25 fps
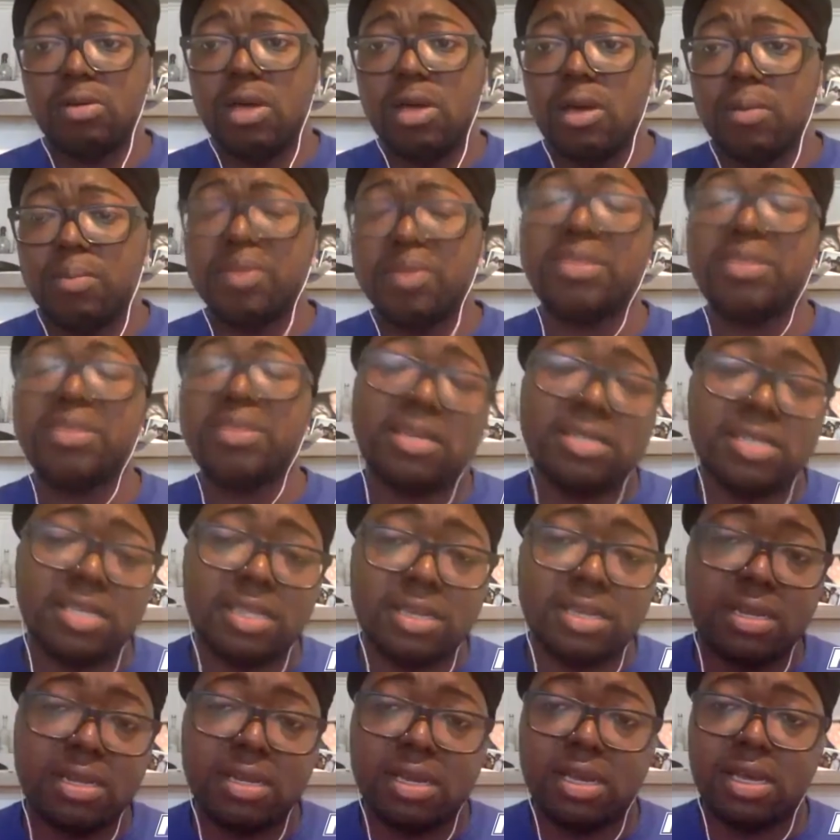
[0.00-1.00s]
put that into
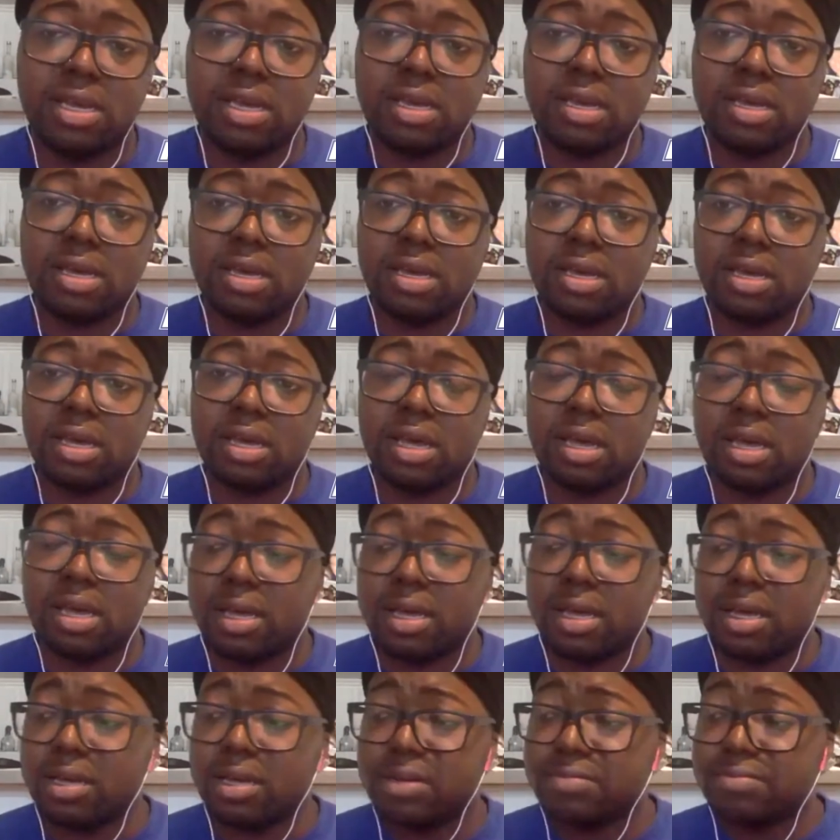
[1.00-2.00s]
the
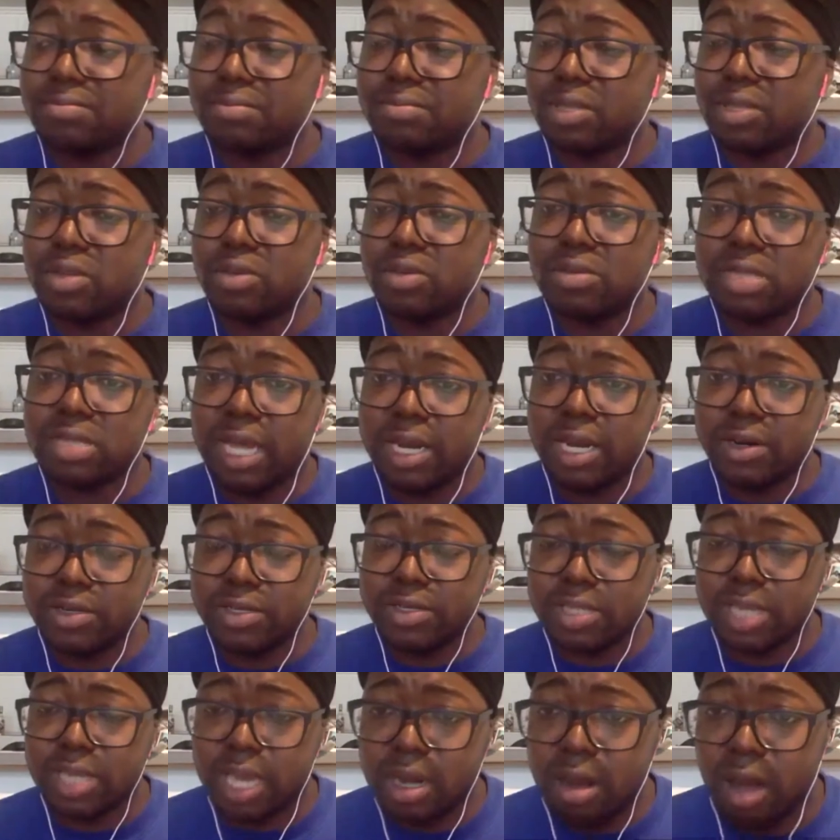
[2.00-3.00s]

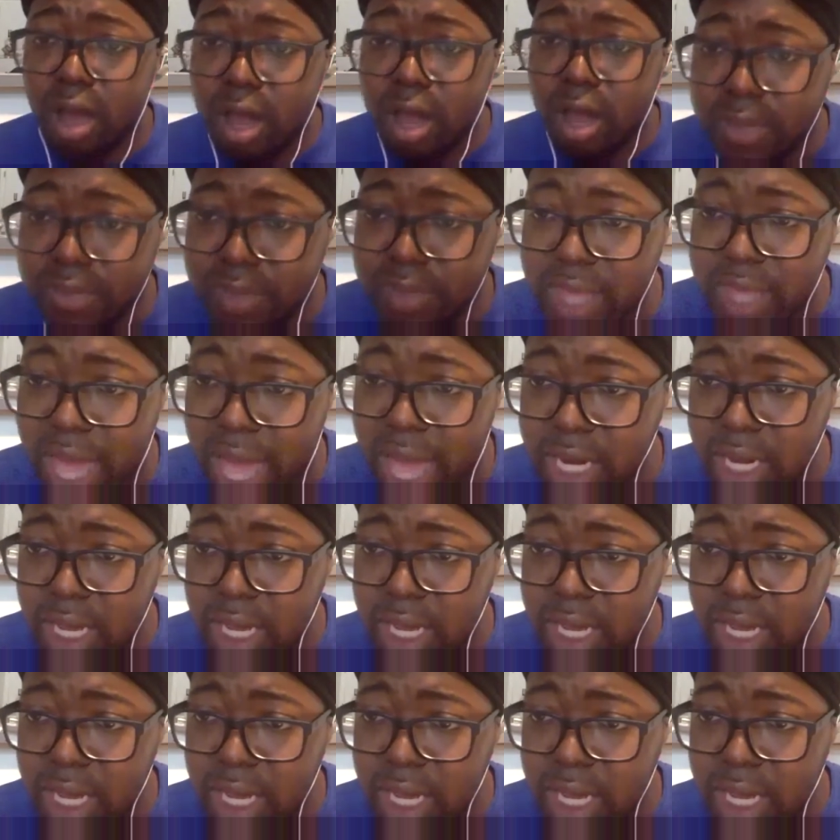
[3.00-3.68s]
newsletters and all of that.